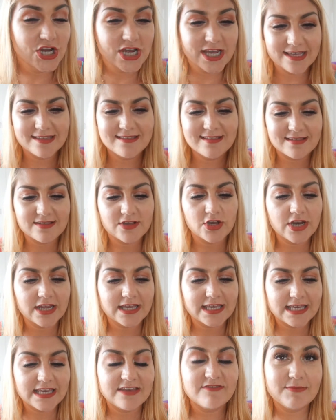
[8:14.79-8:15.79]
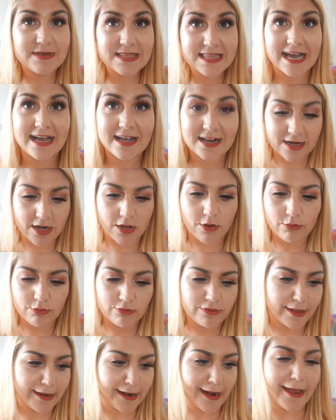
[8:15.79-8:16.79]
it's just gonna give me that glow
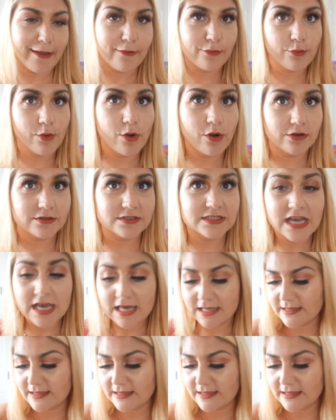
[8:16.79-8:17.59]
that I want,